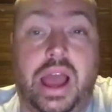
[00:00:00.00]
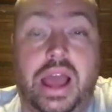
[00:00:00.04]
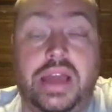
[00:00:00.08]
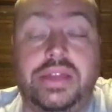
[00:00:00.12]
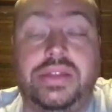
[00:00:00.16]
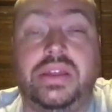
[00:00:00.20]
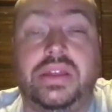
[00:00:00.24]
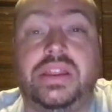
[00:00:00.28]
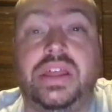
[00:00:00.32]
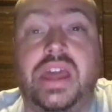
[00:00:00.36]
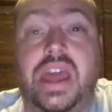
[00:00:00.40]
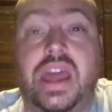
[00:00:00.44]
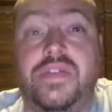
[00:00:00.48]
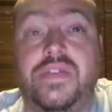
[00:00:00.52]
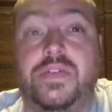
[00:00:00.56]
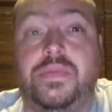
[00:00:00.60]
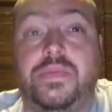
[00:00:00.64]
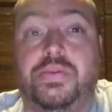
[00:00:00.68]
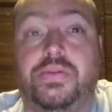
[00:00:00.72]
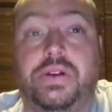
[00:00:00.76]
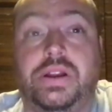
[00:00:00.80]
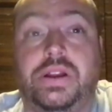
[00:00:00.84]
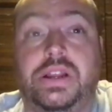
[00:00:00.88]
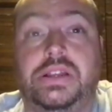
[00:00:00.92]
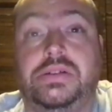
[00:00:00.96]
I think they have a
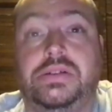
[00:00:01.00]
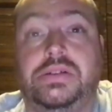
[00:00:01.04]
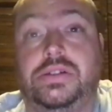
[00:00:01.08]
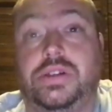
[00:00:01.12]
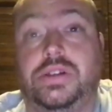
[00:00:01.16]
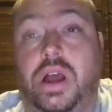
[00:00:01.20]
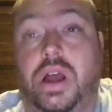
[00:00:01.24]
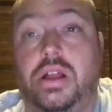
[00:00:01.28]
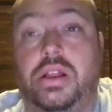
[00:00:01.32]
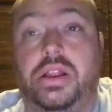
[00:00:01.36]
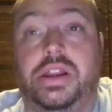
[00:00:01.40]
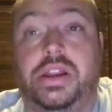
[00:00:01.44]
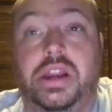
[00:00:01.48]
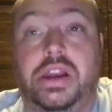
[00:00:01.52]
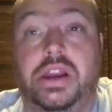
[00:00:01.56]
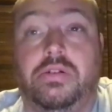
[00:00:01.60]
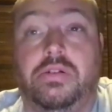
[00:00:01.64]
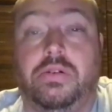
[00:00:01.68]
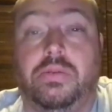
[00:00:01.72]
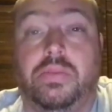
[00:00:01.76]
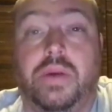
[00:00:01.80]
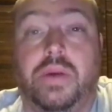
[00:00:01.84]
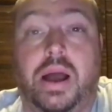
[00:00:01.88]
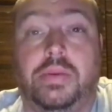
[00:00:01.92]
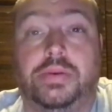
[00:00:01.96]
pretty solid
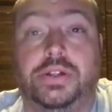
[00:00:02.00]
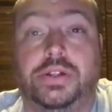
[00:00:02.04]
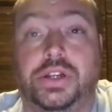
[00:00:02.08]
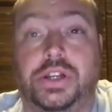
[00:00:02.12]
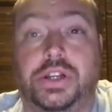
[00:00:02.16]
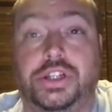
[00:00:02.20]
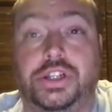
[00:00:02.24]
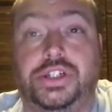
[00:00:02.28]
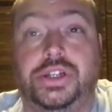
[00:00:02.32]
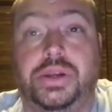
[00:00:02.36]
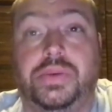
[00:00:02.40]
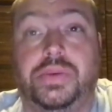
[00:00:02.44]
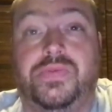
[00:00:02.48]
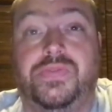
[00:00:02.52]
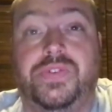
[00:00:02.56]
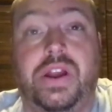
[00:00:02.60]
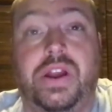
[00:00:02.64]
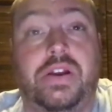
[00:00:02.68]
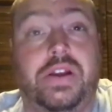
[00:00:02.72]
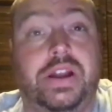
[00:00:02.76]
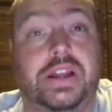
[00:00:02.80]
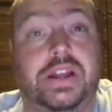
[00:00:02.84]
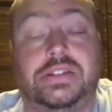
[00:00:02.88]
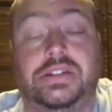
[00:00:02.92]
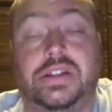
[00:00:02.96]
interim option in Jim
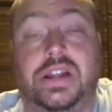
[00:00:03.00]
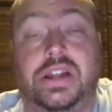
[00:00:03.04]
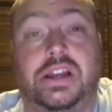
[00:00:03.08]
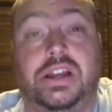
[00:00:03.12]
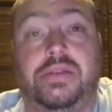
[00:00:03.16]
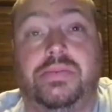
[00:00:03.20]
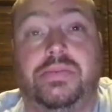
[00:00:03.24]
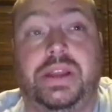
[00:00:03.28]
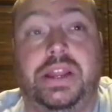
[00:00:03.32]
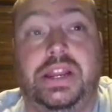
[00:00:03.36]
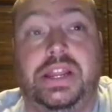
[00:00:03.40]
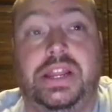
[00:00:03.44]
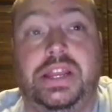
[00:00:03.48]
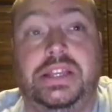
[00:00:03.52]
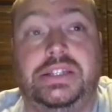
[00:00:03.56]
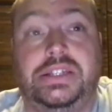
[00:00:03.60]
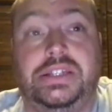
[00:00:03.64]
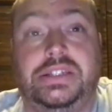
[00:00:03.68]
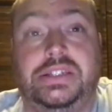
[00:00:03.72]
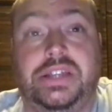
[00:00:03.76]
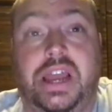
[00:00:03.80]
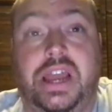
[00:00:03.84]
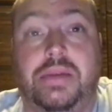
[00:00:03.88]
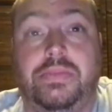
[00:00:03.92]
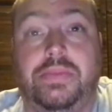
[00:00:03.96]
Ferry. It's not going to be an
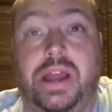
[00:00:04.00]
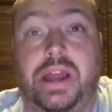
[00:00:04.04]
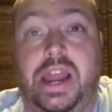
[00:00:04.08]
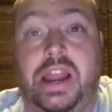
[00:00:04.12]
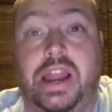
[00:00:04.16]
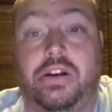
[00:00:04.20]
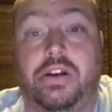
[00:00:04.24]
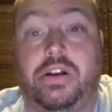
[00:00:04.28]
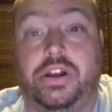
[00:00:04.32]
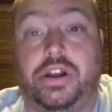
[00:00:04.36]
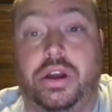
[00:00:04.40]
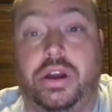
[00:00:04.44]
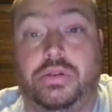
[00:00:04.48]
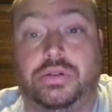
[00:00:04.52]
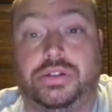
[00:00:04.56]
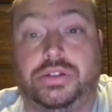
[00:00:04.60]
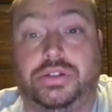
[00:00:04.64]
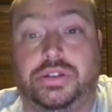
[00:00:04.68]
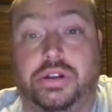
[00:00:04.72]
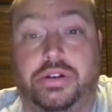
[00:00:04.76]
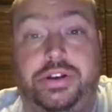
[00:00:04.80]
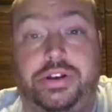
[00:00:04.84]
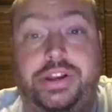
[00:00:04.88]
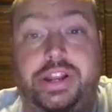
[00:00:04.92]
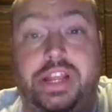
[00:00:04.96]
easy time to hire a coach
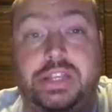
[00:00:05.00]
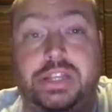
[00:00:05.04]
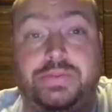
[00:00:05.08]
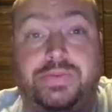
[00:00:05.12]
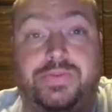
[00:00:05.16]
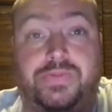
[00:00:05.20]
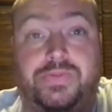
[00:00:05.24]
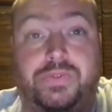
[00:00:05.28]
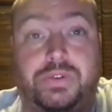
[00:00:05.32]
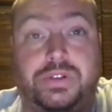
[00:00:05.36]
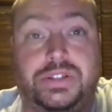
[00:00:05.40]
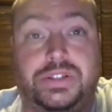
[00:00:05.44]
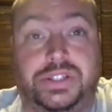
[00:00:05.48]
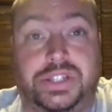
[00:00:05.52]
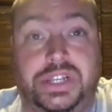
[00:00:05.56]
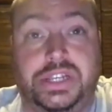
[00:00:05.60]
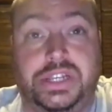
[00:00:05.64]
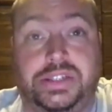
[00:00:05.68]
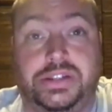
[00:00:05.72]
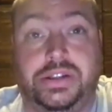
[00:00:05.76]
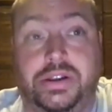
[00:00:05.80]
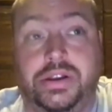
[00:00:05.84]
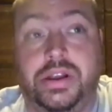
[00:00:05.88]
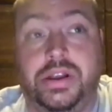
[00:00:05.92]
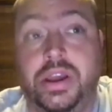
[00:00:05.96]
30 days before the
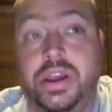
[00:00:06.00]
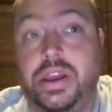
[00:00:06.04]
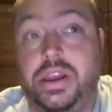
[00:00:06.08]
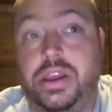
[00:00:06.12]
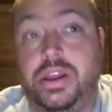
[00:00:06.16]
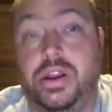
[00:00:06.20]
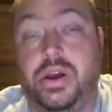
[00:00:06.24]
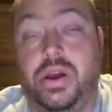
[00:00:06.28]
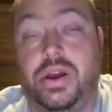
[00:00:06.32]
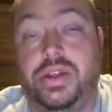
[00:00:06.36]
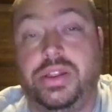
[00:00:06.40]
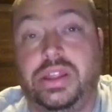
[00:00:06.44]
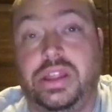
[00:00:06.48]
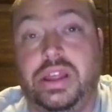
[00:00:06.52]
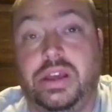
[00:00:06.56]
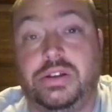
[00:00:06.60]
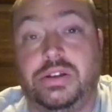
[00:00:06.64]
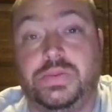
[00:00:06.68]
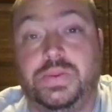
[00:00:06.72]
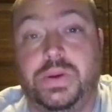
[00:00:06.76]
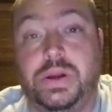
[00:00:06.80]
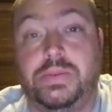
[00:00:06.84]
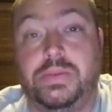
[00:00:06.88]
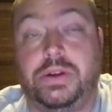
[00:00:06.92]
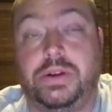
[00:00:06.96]
season. You know, I think that
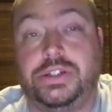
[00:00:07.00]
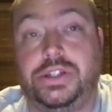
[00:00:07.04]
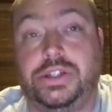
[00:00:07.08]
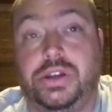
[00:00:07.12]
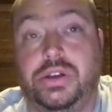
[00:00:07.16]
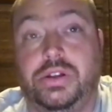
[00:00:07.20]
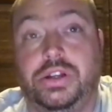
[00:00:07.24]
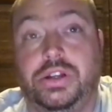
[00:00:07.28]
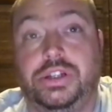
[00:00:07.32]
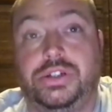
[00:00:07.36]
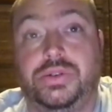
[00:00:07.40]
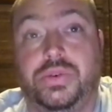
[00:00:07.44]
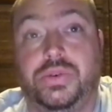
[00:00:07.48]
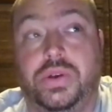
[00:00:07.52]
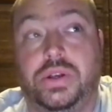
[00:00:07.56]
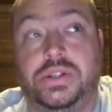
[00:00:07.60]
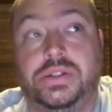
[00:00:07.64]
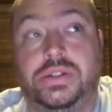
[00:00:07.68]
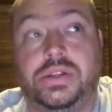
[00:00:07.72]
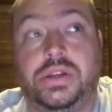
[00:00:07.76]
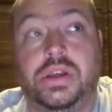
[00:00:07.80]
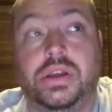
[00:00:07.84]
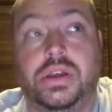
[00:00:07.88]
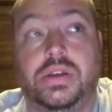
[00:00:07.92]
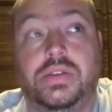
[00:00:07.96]
was pretty much the only
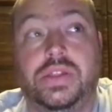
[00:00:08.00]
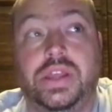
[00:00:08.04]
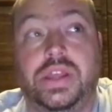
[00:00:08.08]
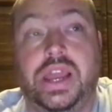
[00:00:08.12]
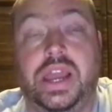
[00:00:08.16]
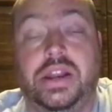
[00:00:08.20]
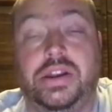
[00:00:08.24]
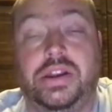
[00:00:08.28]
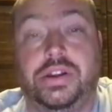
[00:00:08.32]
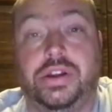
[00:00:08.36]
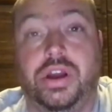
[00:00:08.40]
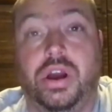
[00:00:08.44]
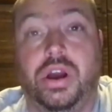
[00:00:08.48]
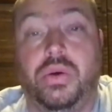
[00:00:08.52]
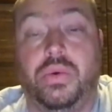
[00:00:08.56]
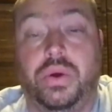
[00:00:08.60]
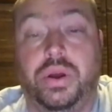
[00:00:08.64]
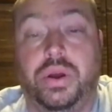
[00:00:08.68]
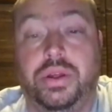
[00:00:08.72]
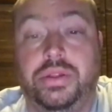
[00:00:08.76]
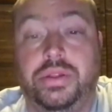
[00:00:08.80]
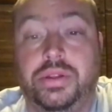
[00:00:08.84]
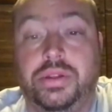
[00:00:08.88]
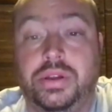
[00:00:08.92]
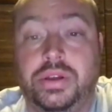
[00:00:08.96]
choice they had to go
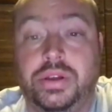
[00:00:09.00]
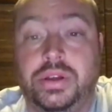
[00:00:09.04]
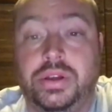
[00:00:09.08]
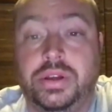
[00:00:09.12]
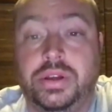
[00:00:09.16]
with.